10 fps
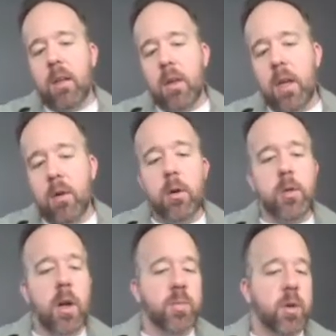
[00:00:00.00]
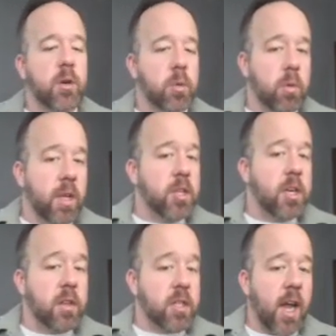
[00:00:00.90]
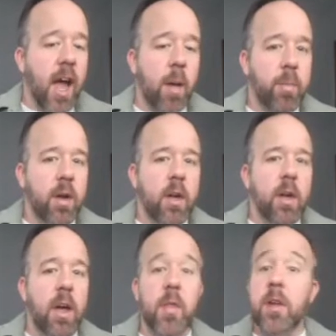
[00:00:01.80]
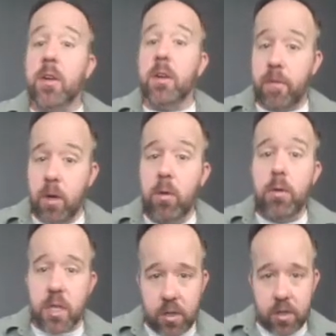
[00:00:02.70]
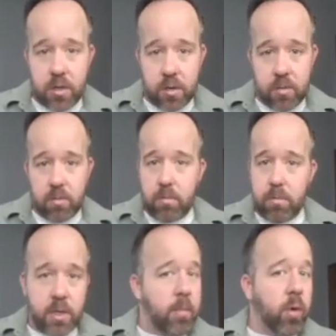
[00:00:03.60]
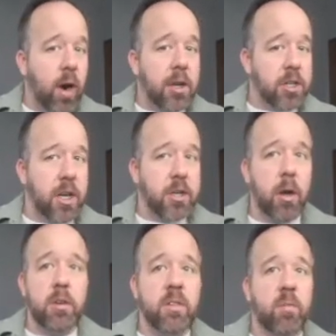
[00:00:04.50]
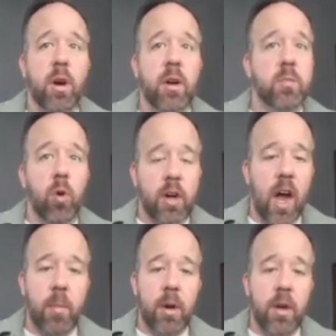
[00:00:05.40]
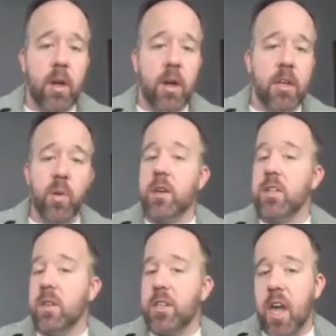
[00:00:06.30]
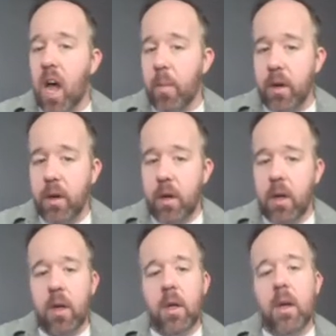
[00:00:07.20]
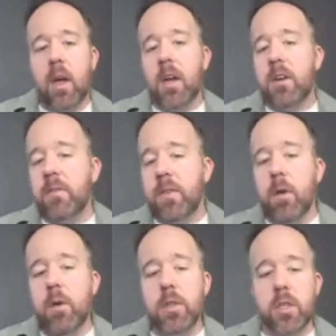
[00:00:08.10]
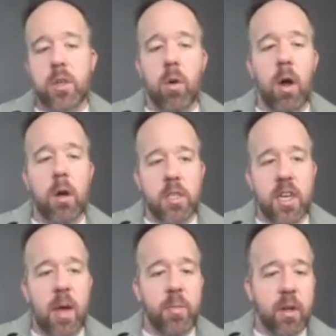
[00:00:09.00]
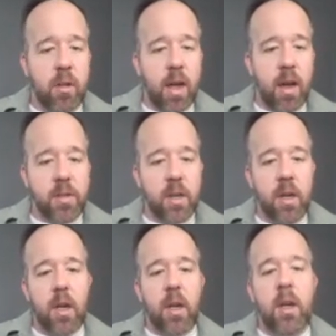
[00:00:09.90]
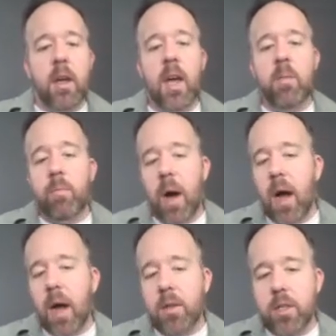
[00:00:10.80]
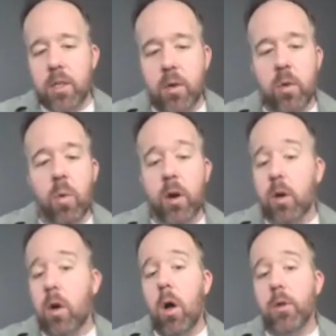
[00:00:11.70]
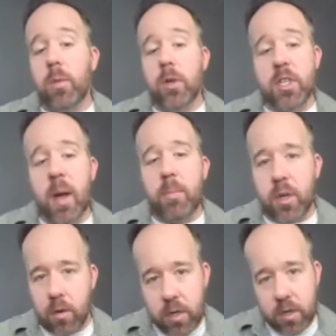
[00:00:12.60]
And neurotransmitters are released into this gap and then diffuses, same process, goes from where it's more common to where it's less common, diffuses across the synaptic cleft and binds to what are called receptors